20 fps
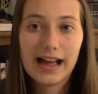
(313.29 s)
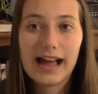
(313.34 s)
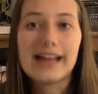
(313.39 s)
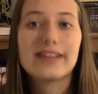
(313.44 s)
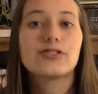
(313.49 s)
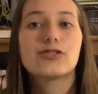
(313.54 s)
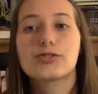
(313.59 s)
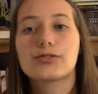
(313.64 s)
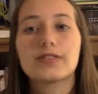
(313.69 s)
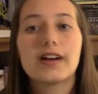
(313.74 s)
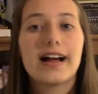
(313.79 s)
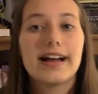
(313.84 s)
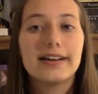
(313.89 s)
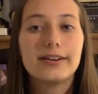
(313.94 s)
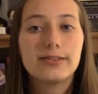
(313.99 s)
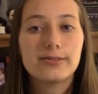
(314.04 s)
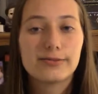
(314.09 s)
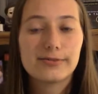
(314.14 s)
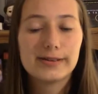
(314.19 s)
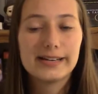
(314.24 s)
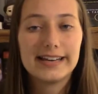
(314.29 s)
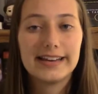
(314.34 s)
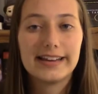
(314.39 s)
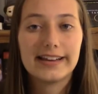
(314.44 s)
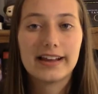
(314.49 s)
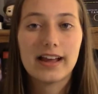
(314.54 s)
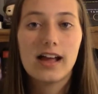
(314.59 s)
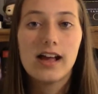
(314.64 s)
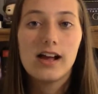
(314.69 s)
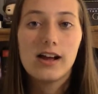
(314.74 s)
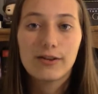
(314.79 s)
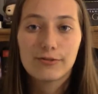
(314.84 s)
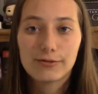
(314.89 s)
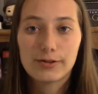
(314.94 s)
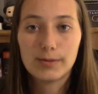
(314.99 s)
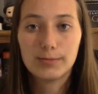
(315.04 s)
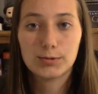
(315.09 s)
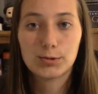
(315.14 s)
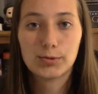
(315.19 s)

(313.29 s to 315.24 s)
I tried reading From